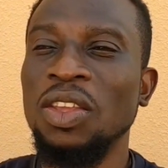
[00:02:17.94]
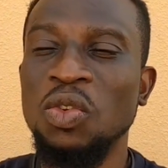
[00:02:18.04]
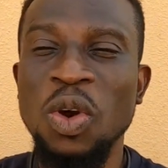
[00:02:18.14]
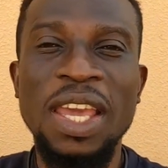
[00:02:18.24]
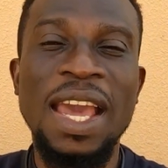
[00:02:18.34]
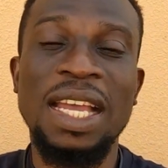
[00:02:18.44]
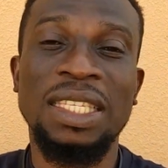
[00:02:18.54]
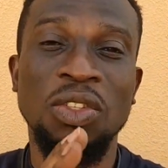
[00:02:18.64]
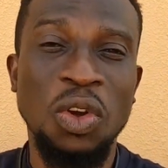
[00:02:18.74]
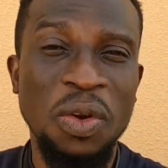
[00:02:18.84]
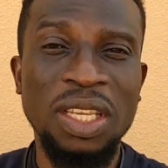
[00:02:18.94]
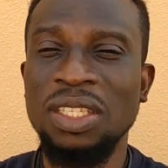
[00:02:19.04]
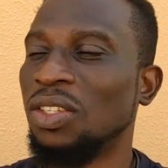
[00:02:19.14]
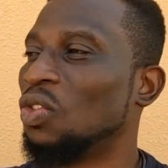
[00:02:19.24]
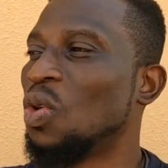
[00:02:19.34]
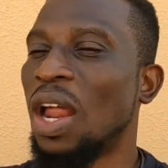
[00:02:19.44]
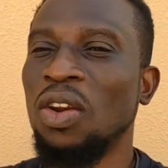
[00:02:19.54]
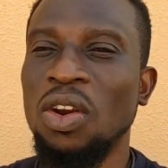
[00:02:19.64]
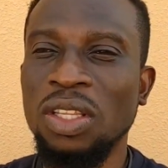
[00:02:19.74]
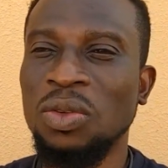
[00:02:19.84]
UAE as a tourist, you are
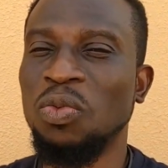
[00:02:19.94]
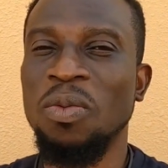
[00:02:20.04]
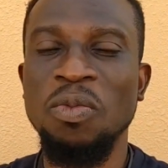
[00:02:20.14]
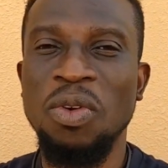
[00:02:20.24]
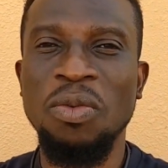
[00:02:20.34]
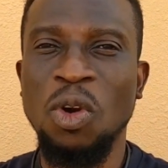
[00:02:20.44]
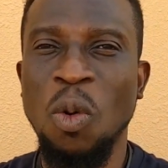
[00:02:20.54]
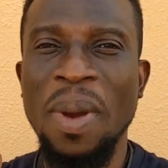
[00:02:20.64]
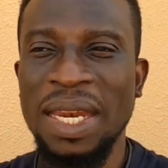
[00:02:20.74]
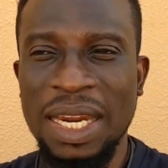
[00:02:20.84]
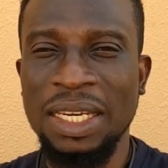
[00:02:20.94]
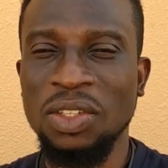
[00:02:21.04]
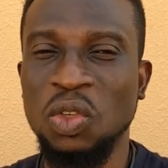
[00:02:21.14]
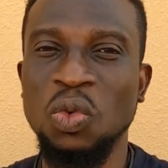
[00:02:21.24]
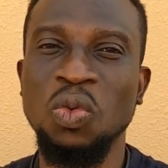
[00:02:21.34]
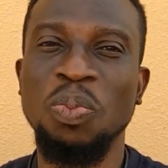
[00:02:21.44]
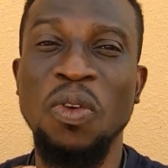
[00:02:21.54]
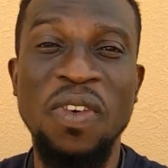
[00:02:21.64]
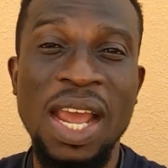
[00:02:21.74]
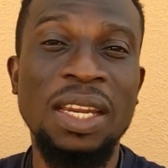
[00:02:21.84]
not recommended to
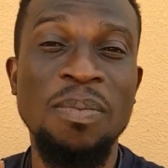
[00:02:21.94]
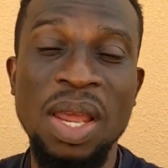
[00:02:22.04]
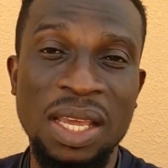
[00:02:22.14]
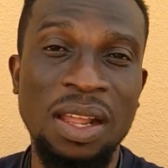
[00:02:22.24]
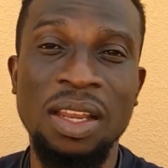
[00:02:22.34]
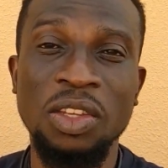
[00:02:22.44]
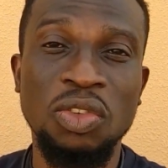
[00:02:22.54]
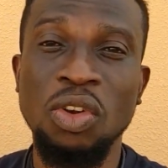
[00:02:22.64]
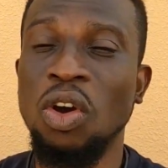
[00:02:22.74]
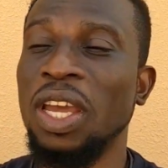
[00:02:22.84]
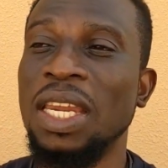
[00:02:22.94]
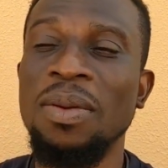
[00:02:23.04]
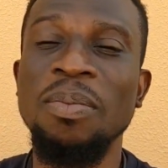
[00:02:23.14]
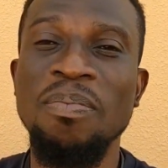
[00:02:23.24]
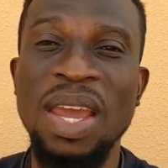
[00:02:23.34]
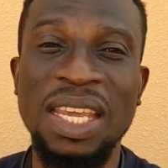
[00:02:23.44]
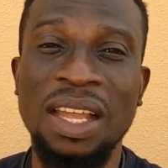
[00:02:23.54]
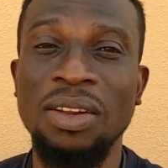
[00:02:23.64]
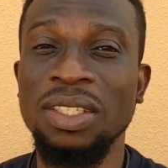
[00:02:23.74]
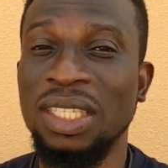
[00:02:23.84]
provide medical history or any
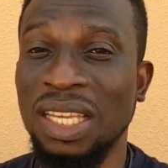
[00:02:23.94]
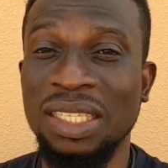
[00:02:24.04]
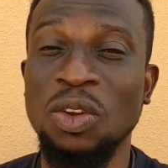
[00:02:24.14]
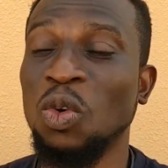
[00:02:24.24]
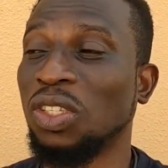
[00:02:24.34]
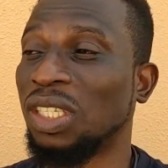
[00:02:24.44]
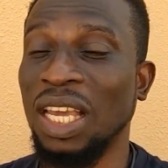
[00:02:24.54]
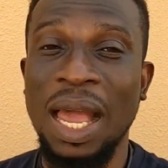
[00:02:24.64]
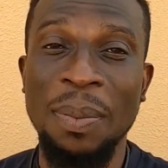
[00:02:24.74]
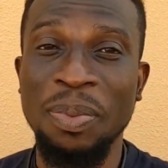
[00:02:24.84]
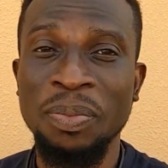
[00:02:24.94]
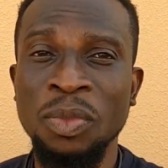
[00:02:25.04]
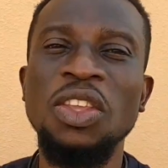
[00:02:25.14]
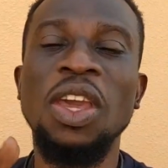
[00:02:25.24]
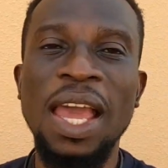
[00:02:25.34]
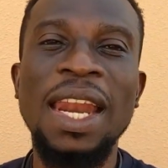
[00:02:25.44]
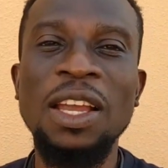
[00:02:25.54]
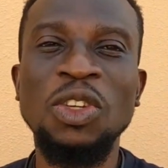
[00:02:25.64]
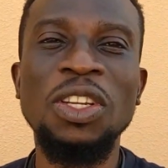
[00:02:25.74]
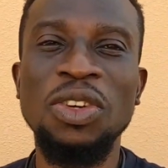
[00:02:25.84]
medical test or checkup. You can
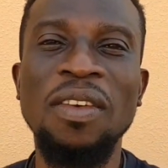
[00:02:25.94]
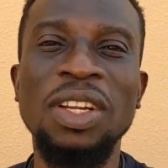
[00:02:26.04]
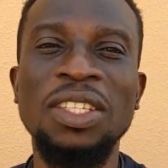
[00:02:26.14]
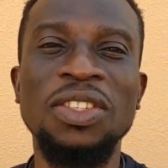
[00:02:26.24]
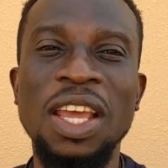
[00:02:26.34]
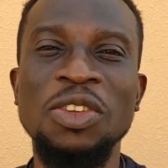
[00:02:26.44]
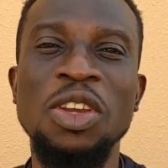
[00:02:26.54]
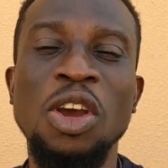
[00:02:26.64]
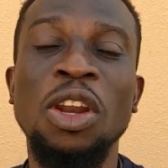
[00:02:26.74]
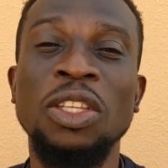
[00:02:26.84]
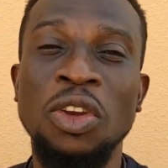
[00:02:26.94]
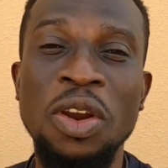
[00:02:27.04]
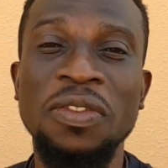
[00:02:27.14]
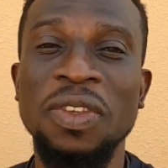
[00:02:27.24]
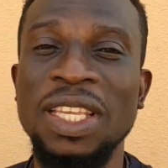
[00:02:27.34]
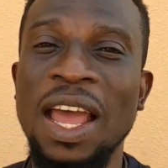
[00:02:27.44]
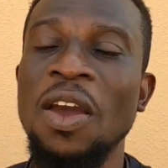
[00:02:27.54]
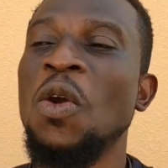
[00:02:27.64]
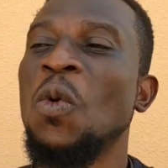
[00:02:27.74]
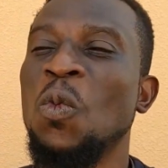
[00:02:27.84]
actually travel into the UAE on a tourist
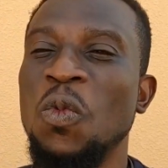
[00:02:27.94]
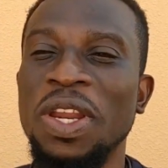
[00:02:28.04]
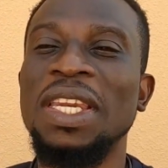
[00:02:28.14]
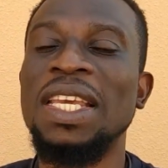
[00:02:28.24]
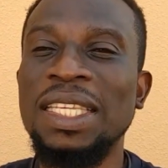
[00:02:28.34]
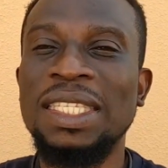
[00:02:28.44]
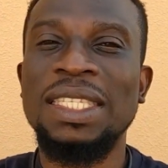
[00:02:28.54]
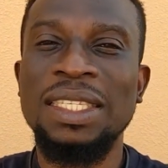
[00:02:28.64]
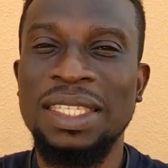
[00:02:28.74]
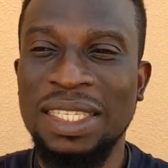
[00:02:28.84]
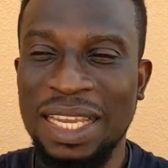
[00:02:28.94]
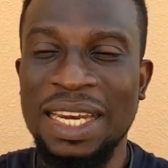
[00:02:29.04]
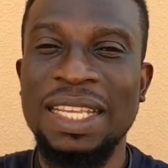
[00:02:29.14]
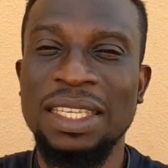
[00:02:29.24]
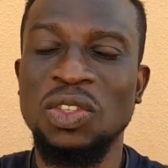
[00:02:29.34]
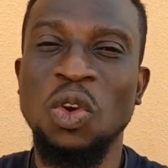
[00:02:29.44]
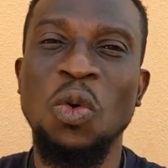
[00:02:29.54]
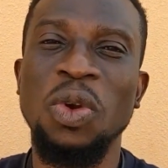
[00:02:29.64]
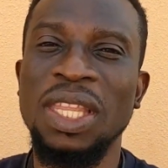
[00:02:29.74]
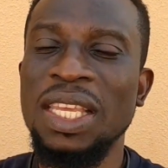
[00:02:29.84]
visa with these sicknesses
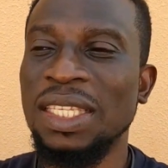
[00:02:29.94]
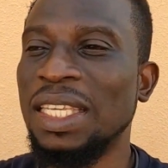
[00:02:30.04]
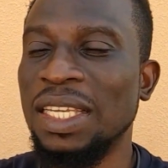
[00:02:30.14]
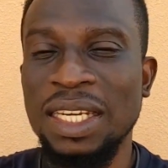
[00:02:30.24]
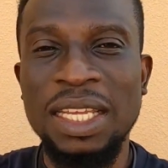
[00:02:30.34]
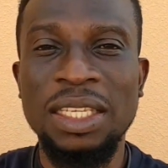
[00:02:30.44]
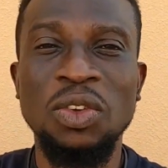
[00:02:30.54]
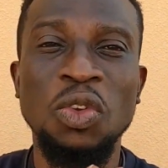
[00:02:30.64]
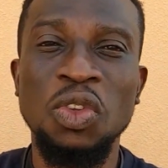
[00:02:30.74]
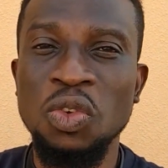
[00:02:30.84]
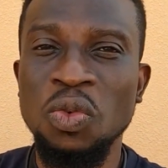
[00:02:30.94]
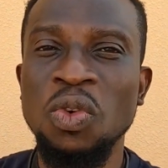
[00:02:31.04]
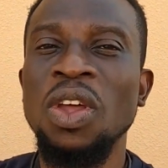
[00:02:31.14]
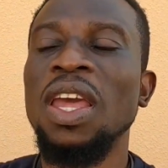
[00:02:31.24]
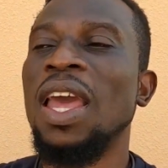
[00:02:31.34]
or with these illnesses on you,